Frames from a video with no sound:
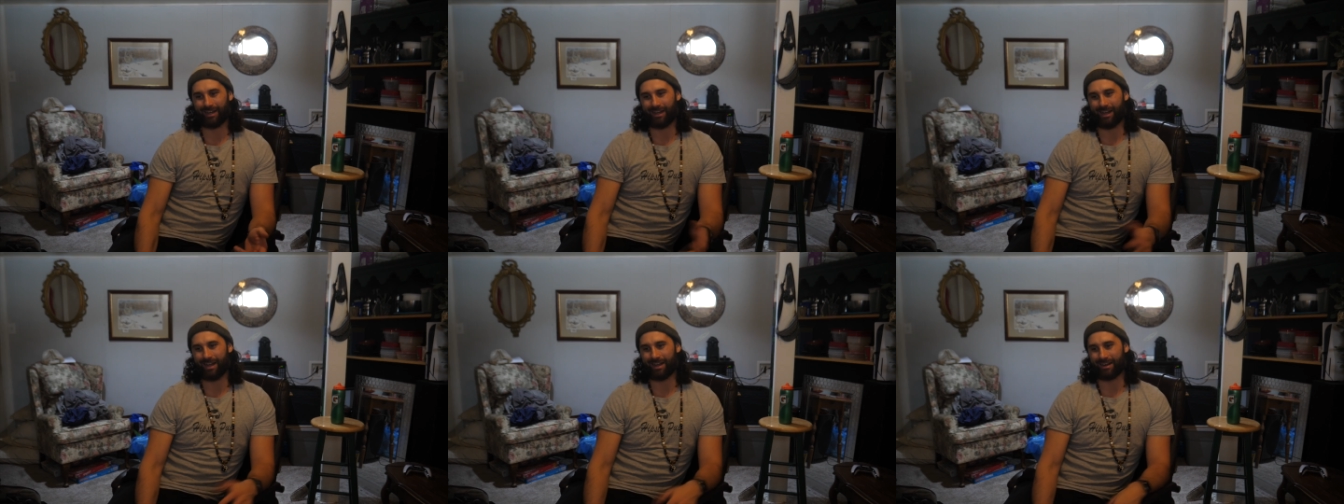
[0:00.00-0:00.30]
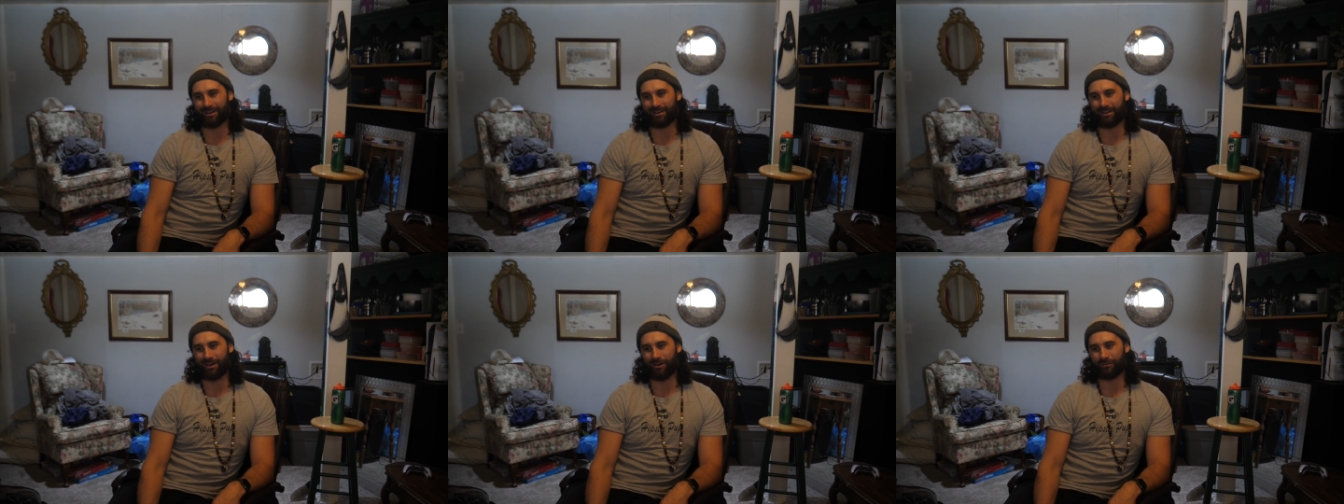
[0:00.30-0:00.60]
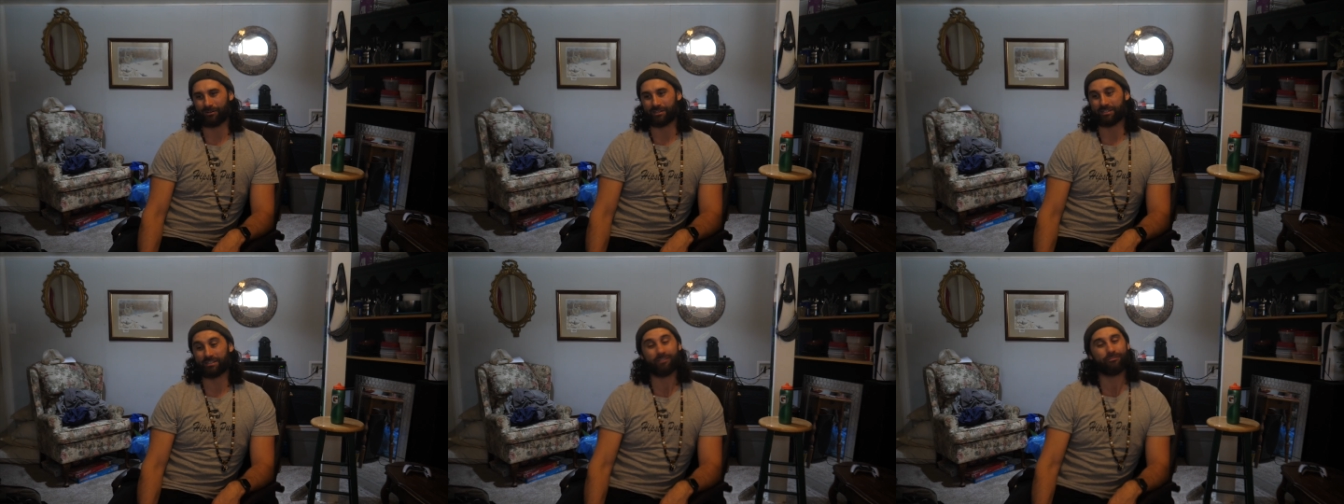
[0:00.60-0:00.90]
I don't
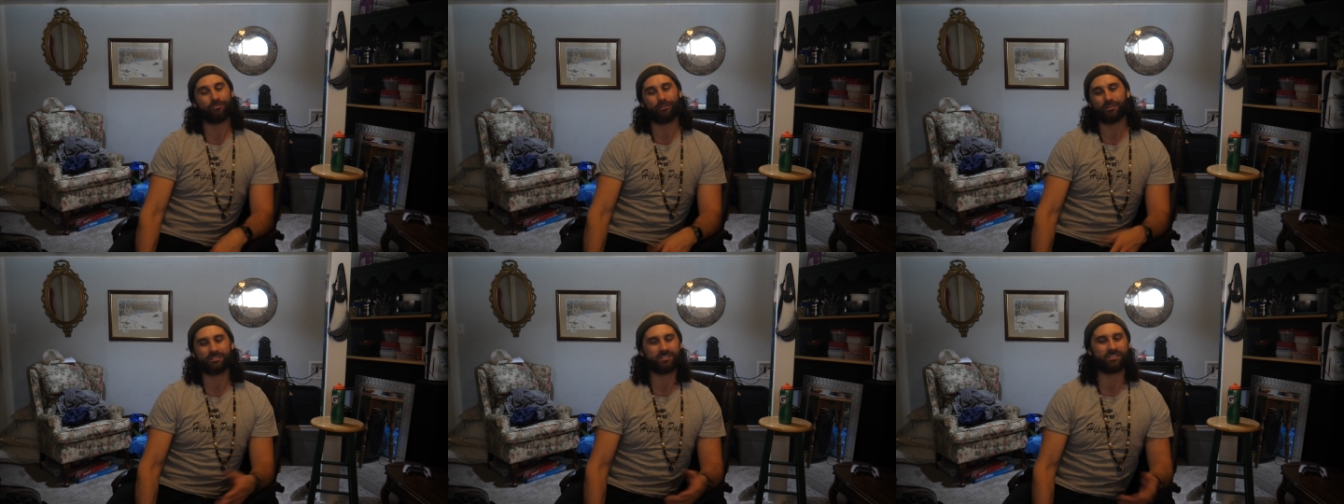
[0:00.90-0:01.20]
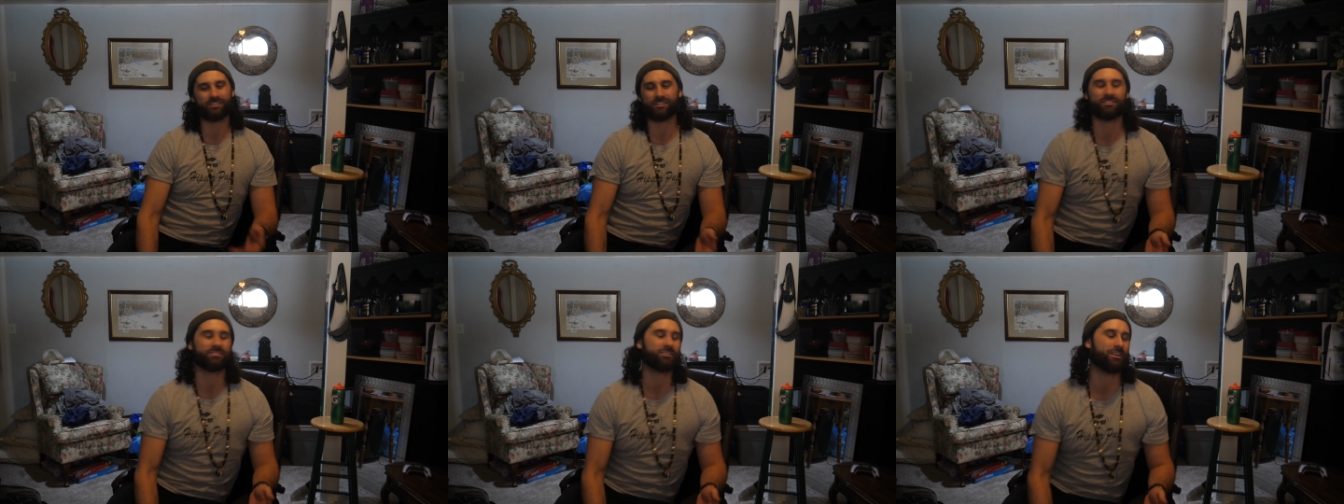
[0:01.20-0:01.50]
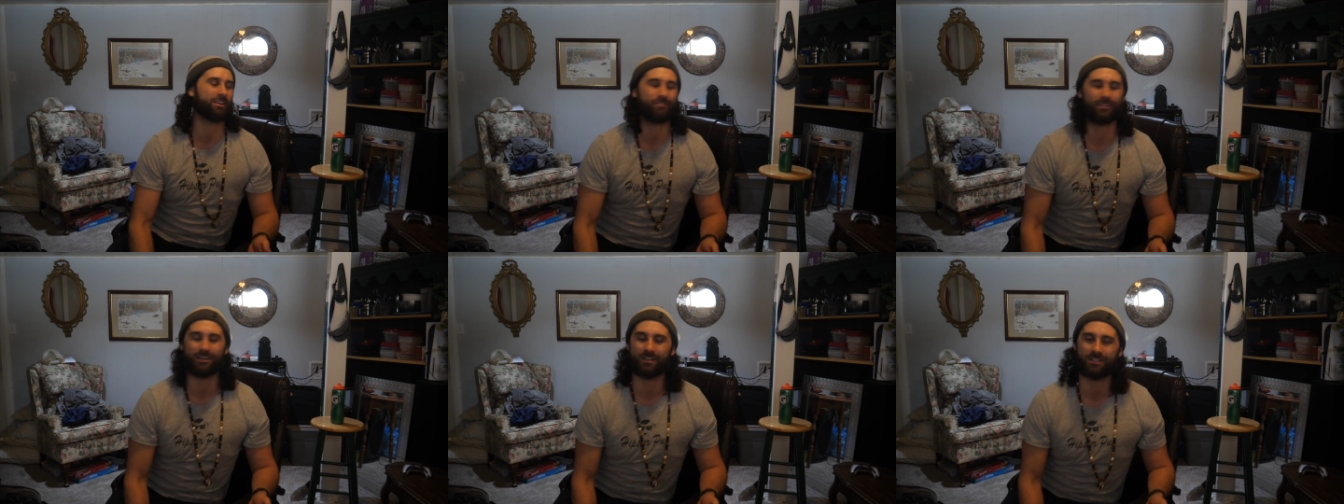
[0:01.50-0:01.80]
know. Because at first you're just
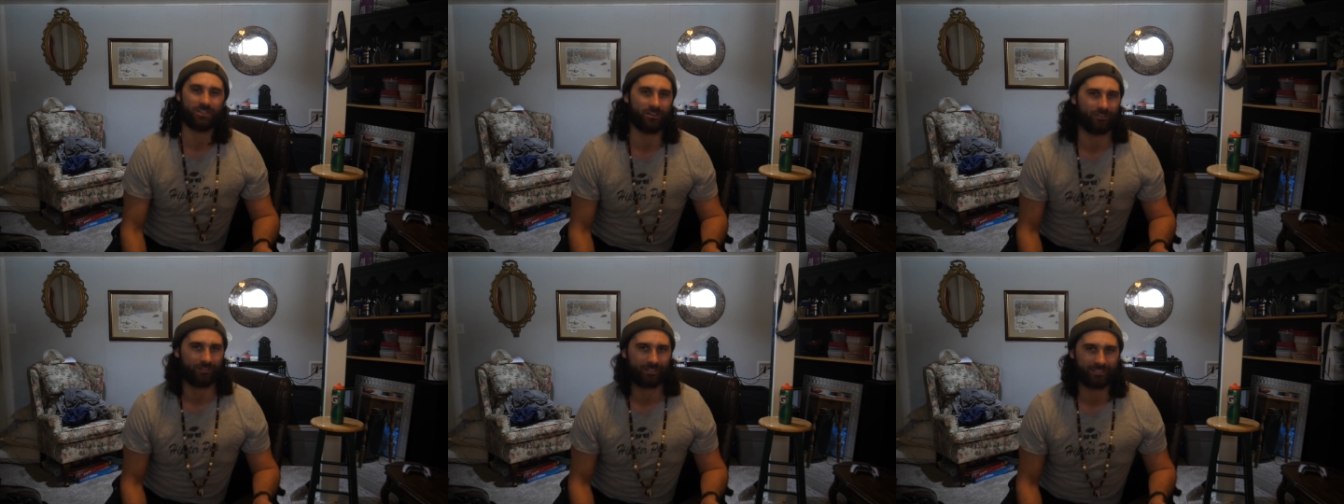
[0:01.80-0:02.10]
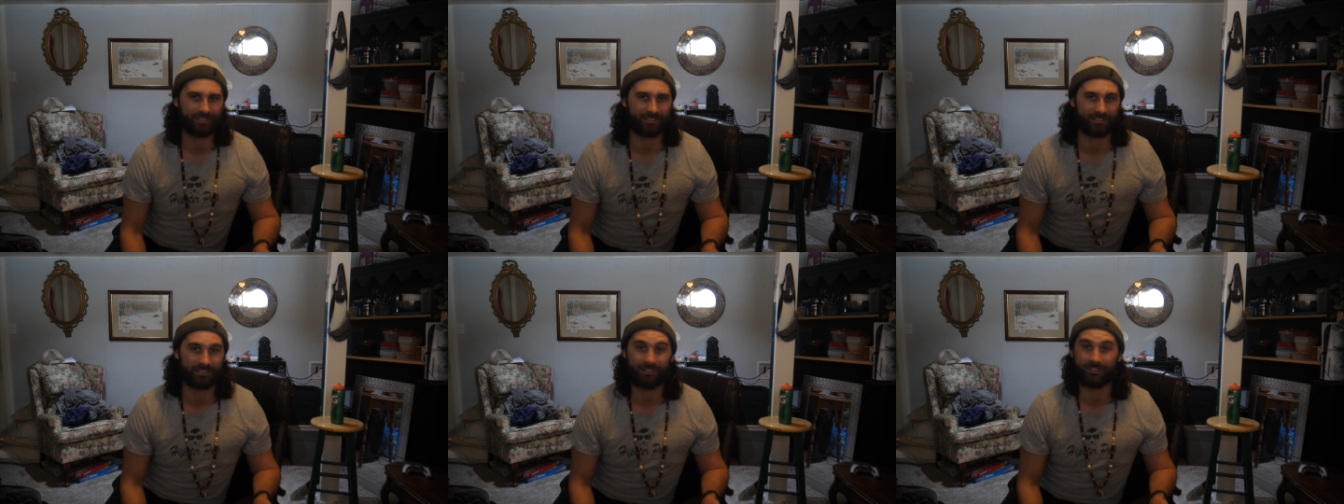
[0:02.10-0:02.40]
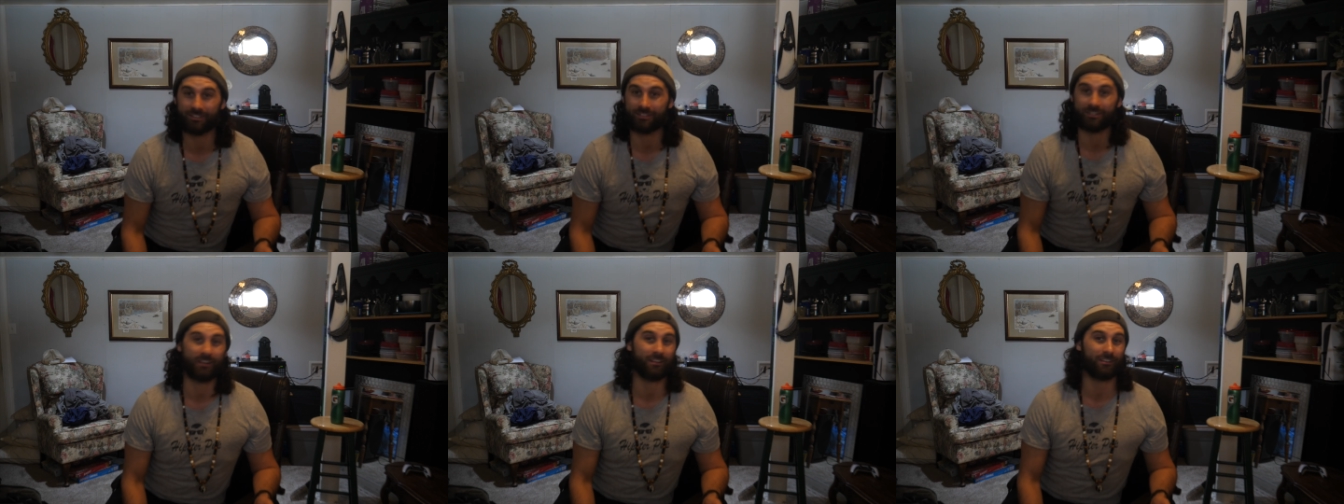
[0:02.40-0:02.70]
trying to write a joke. That's
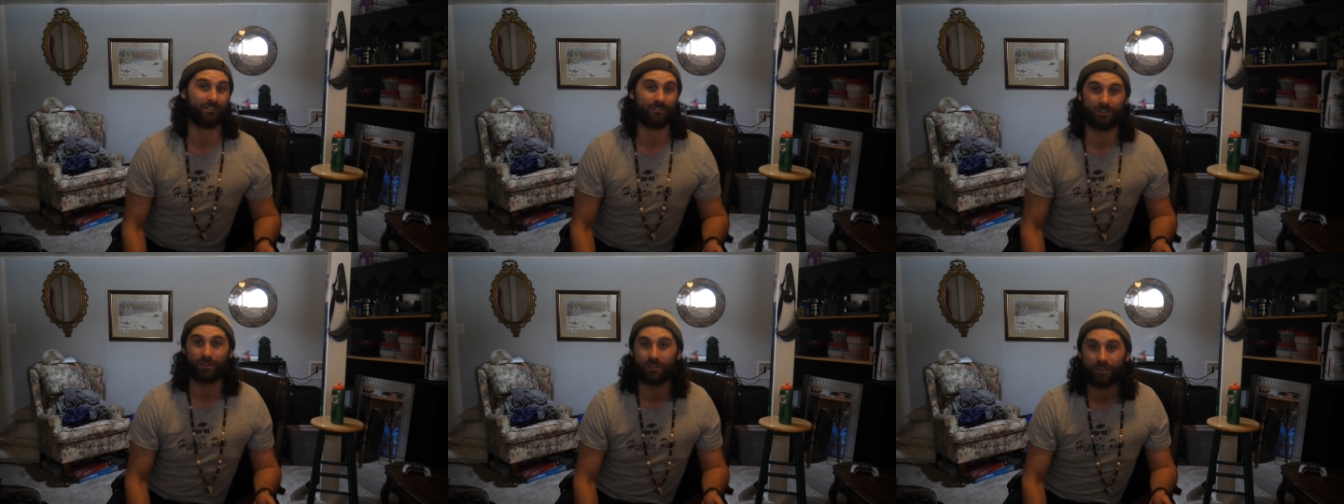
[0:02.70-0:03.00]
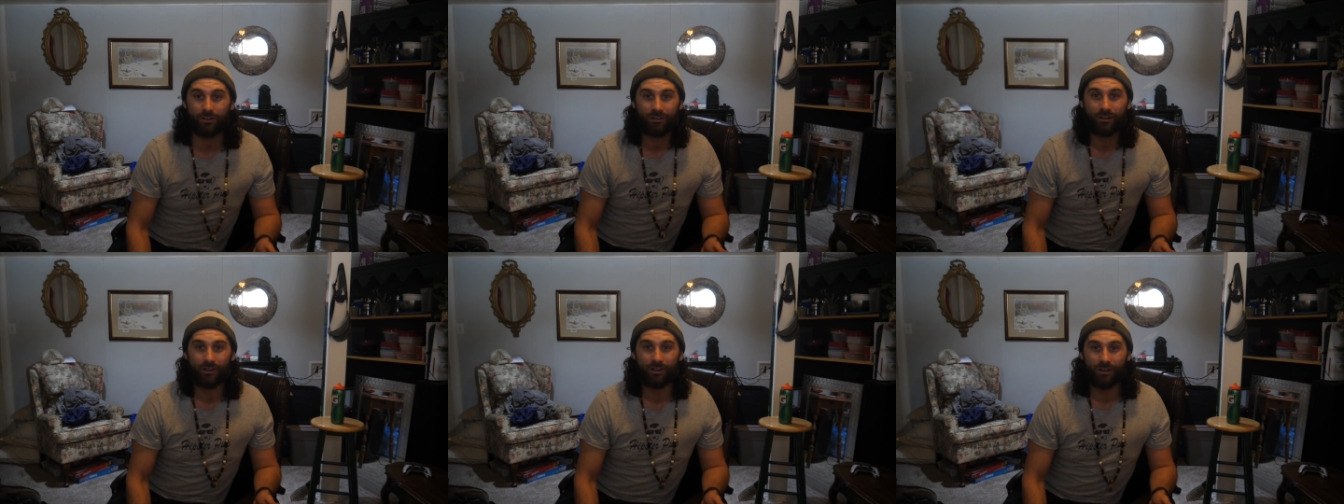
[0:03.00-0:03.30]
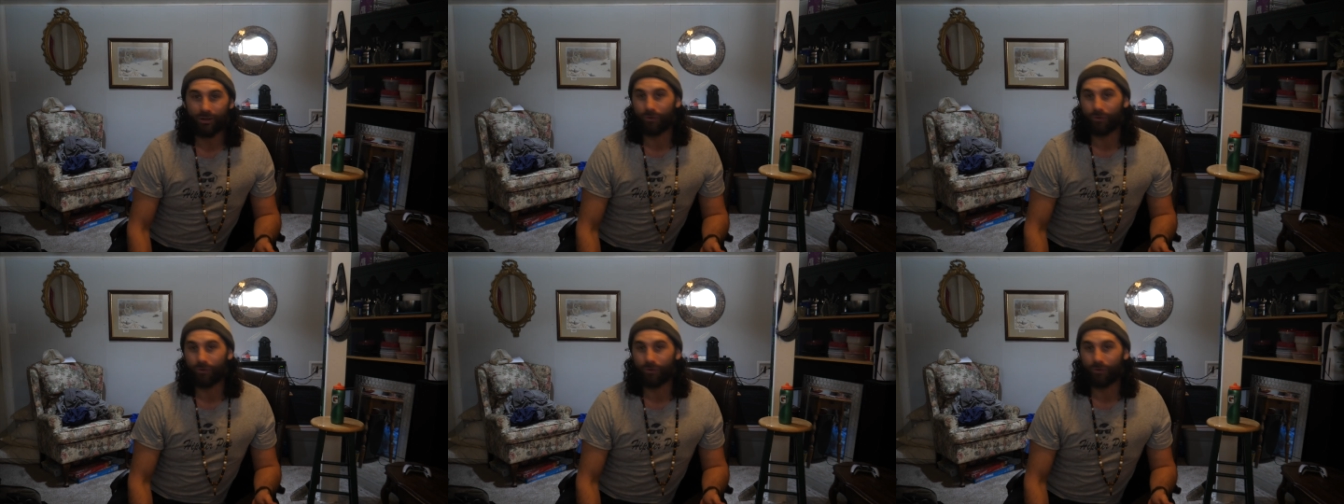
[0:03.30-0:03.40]
all you're trying to learn to do.